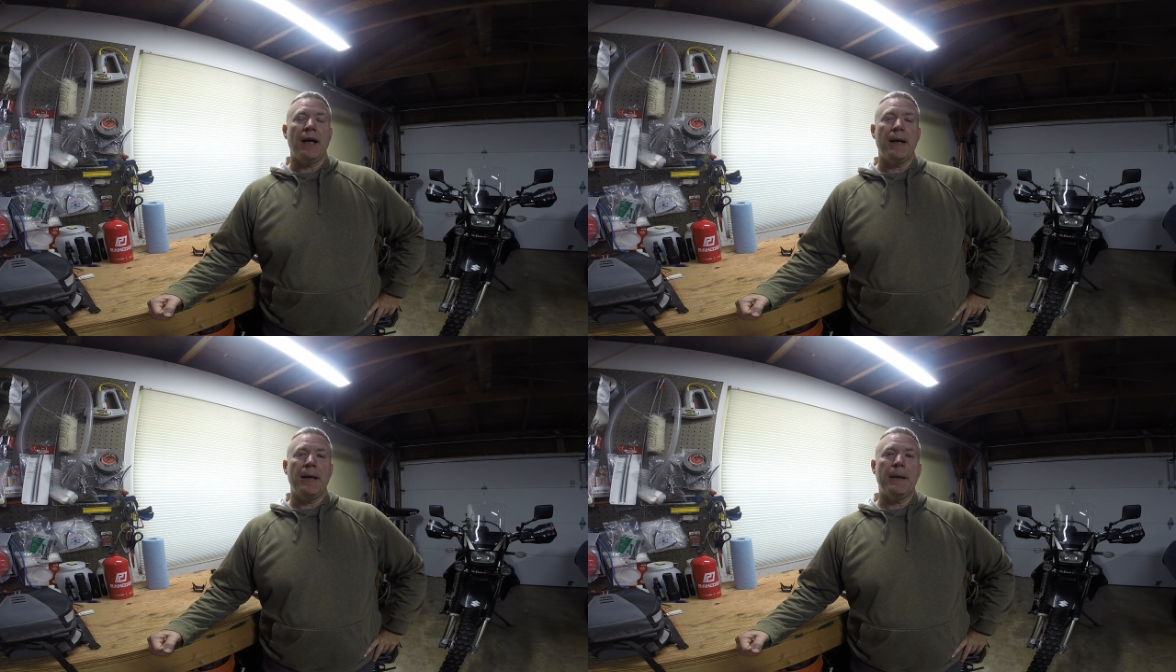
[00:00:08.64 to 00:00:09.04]

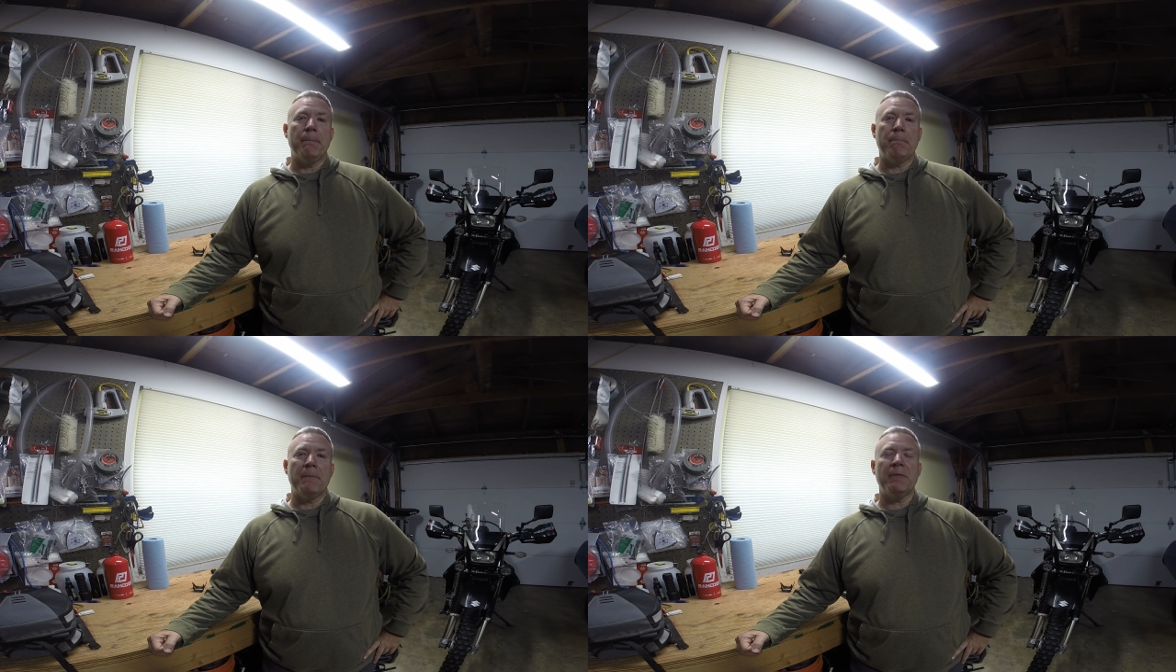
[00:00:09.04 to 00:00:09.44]

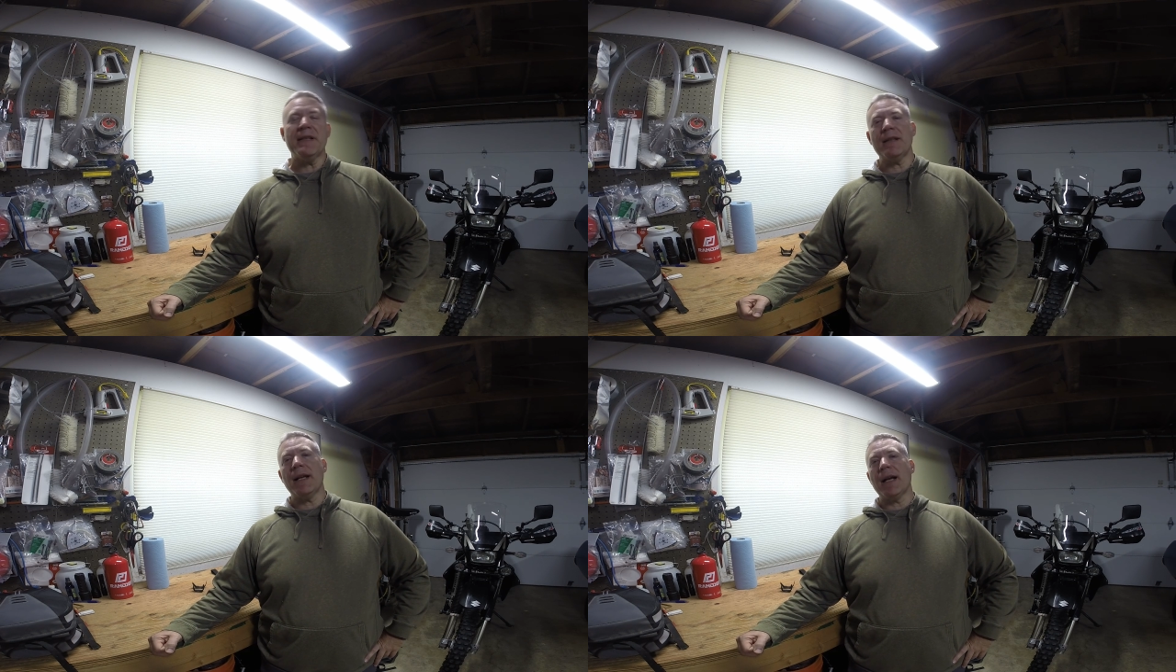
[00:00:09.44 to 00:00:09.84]
The
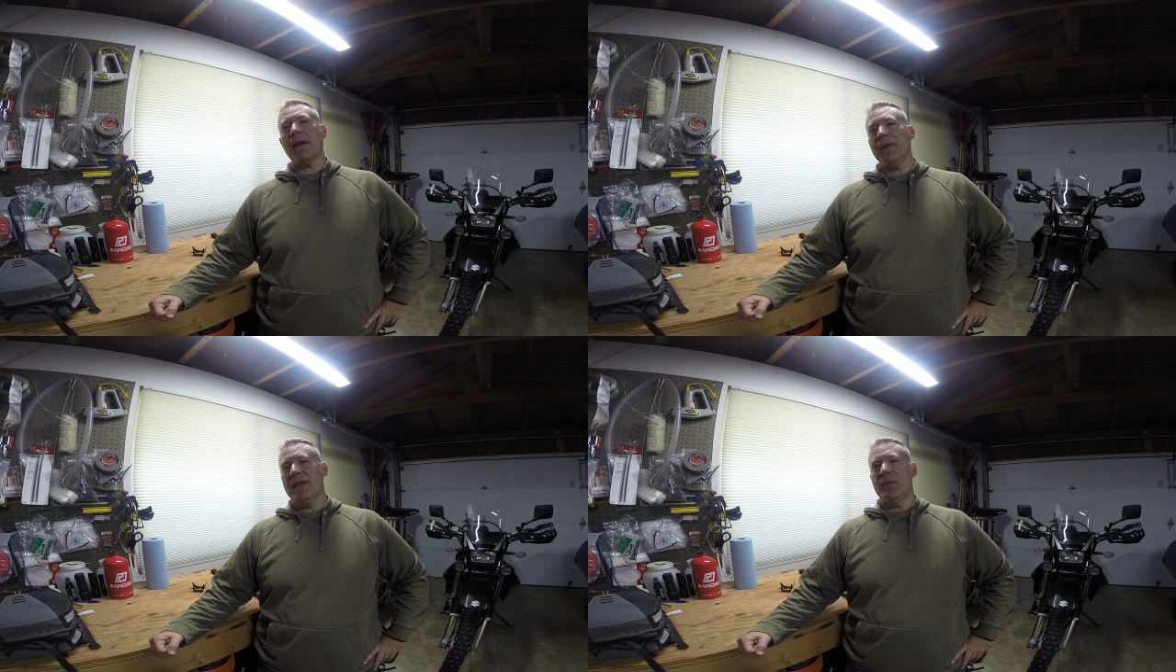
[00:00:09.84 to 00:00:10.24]
reason I
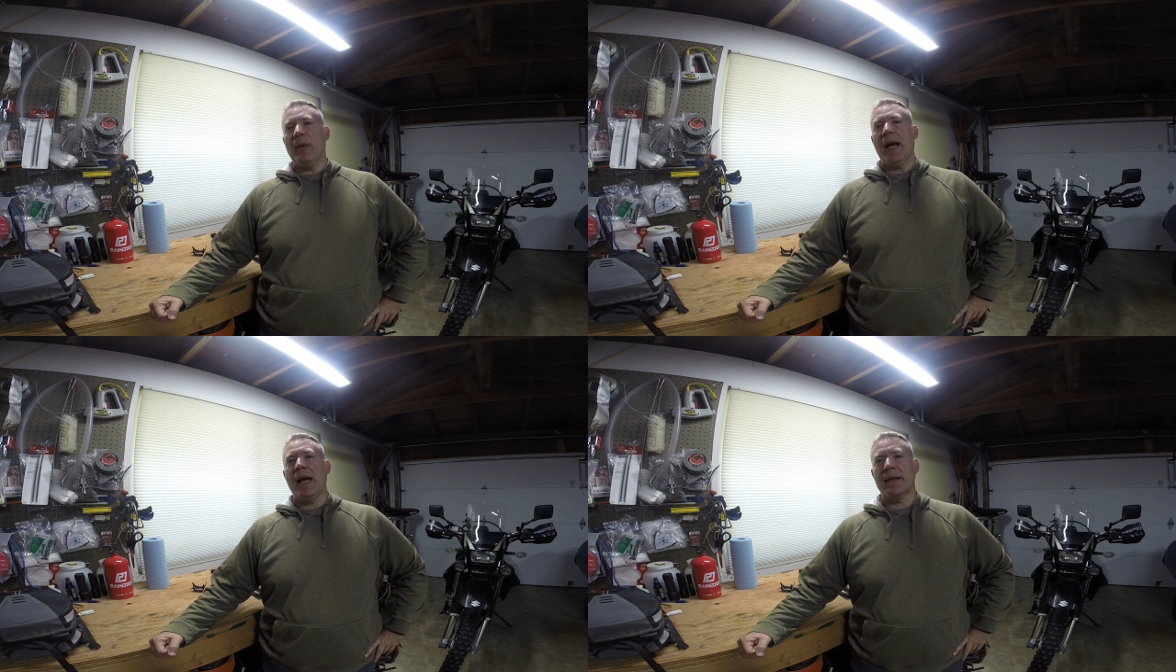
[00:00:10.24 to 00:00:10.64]
got these
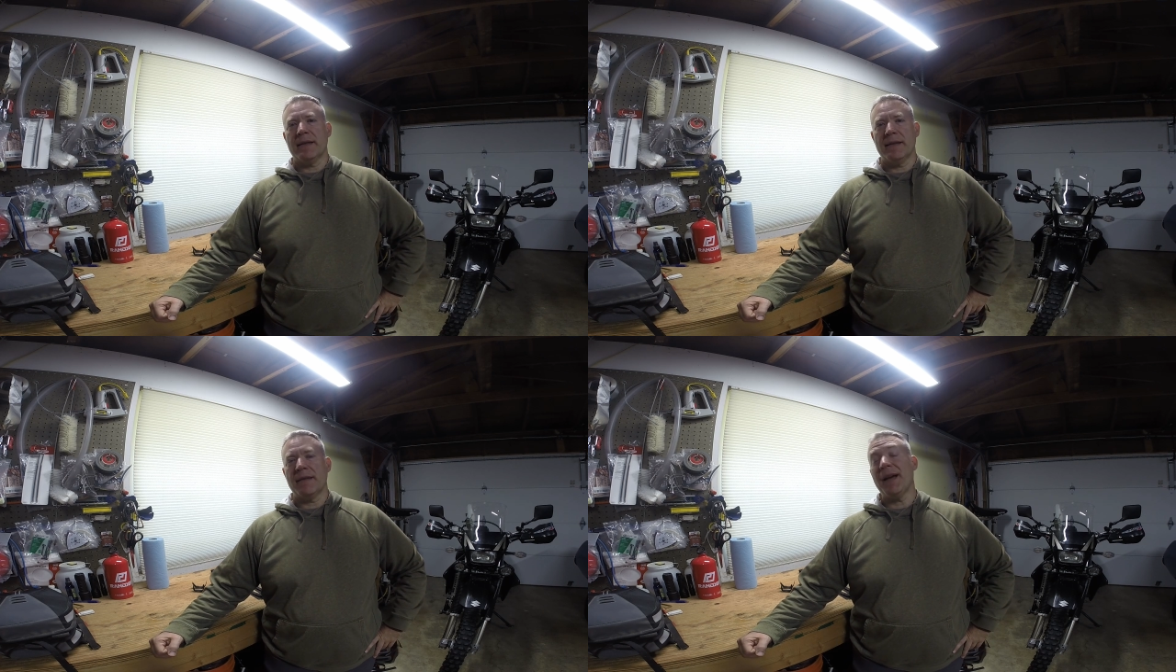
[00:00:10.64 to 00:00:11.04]

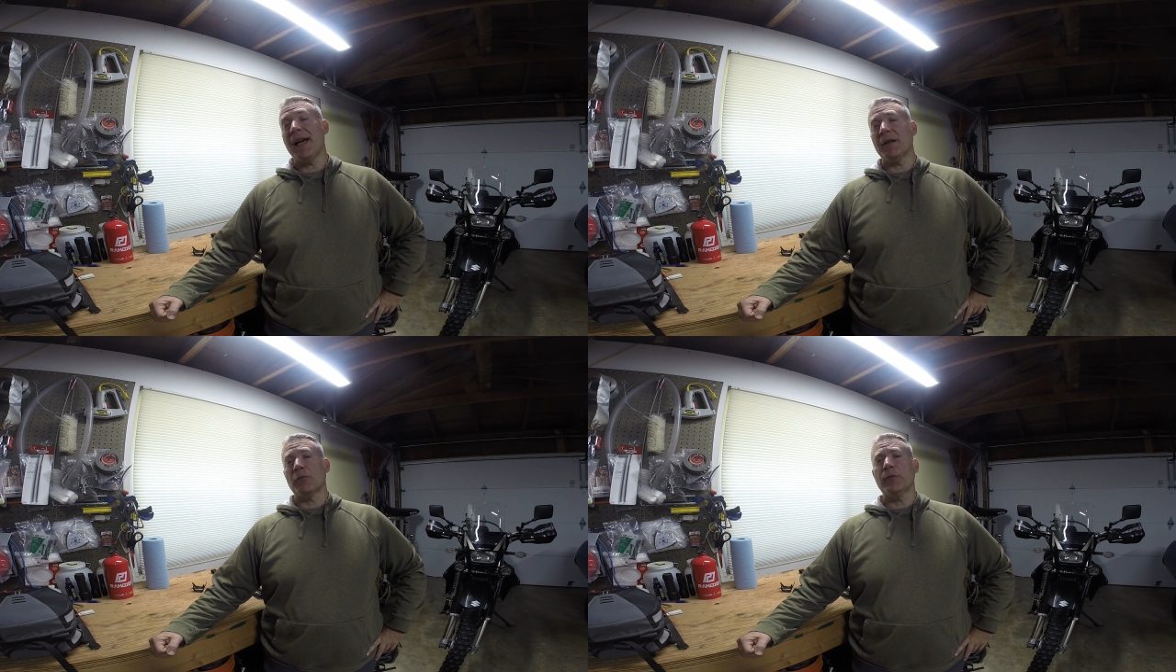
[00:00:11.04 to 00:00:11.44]
bags is I've
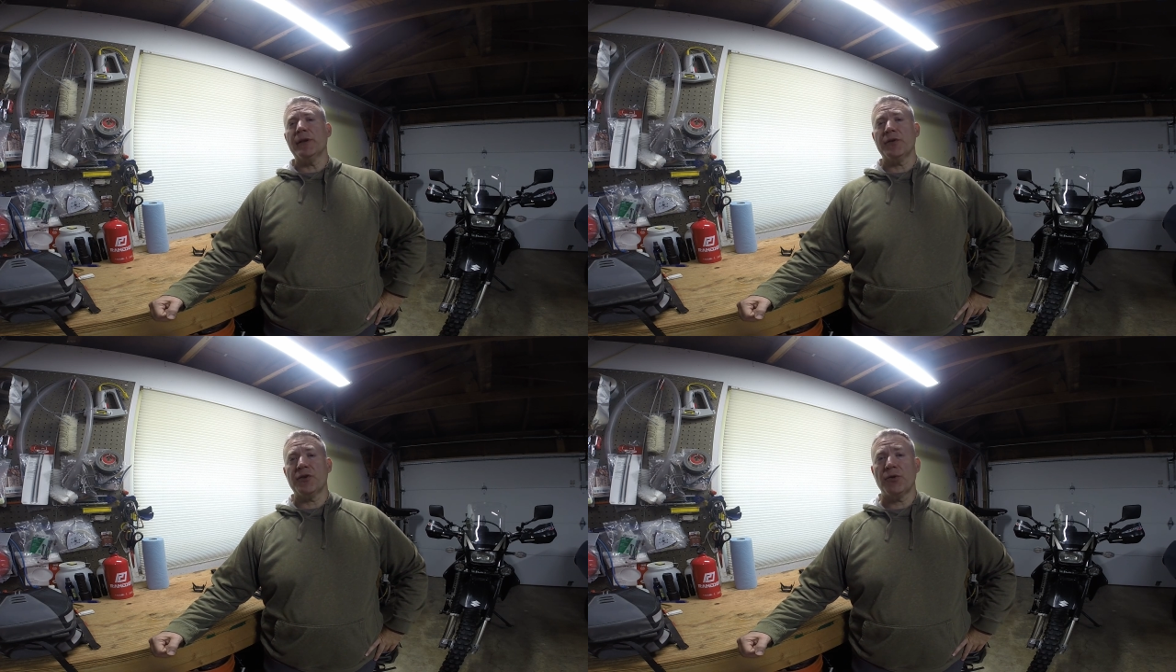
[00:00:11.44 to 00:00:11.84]
had a
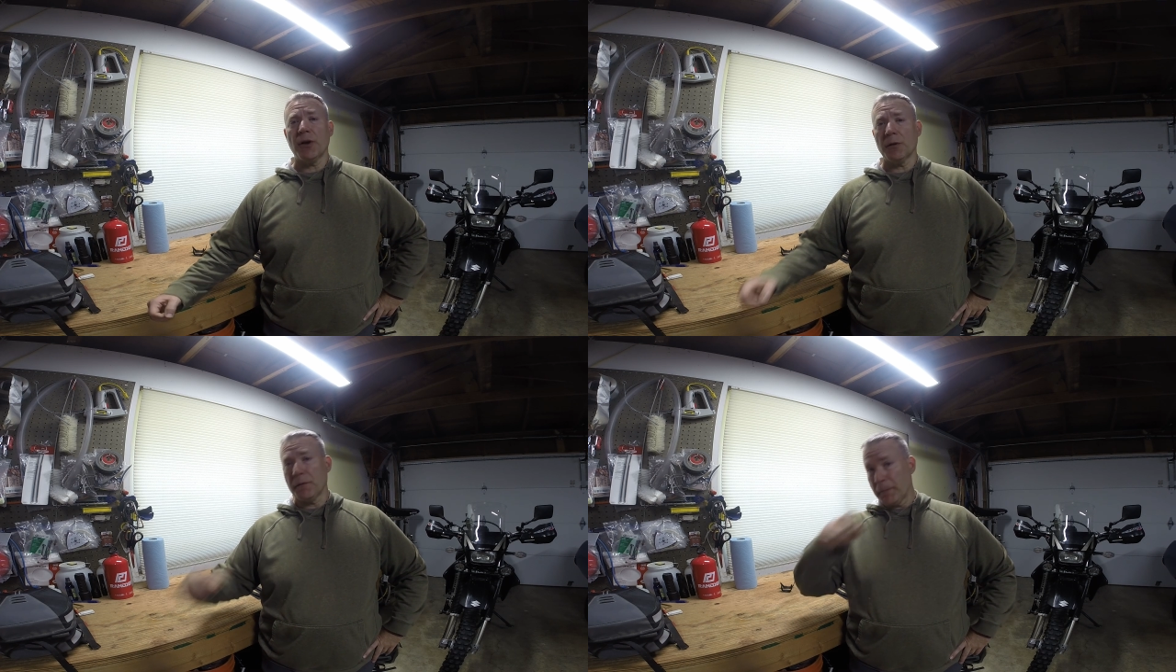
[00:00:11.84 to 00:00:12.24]
real
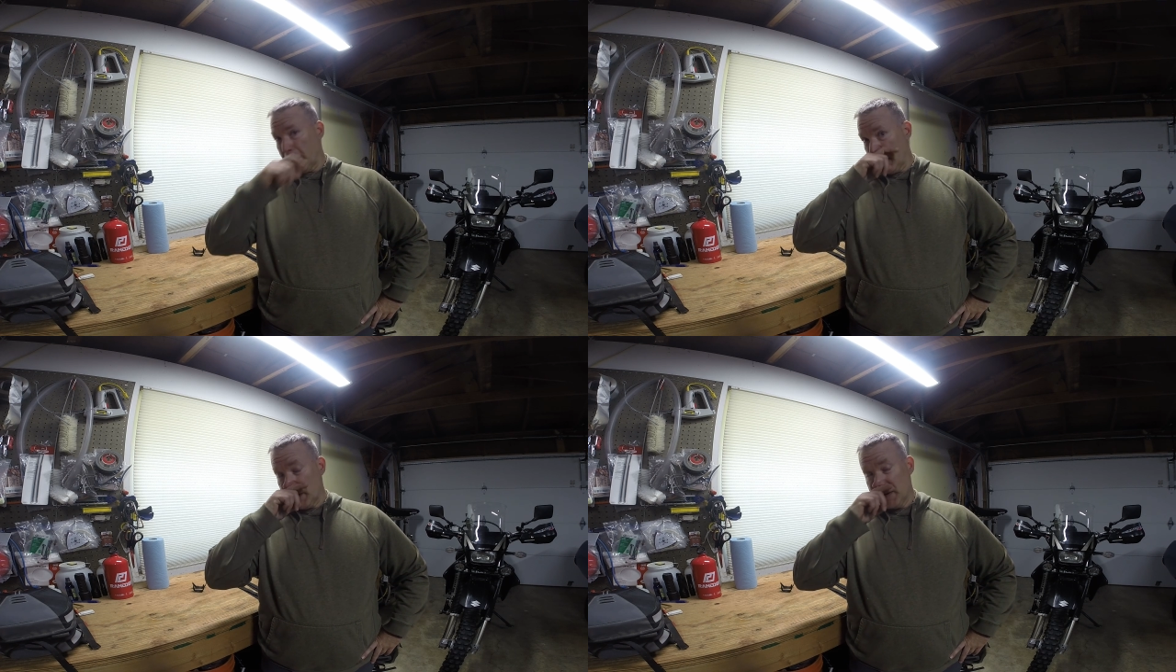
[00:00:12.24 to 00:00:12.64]
struggle
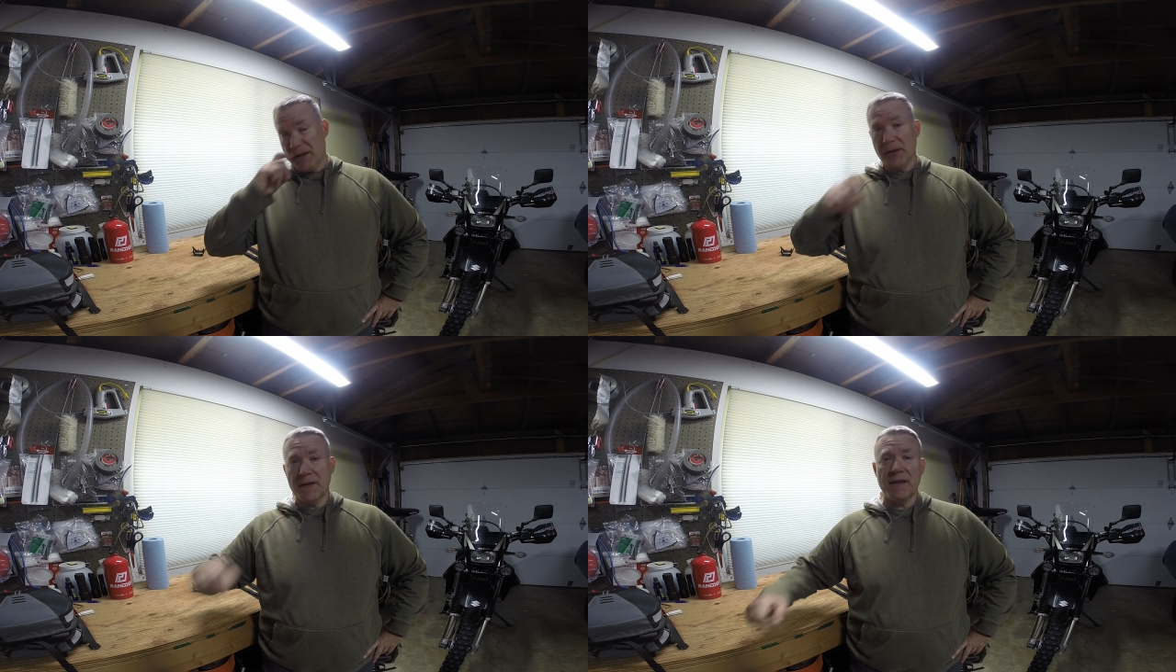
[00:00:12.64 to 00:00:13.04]
finding good,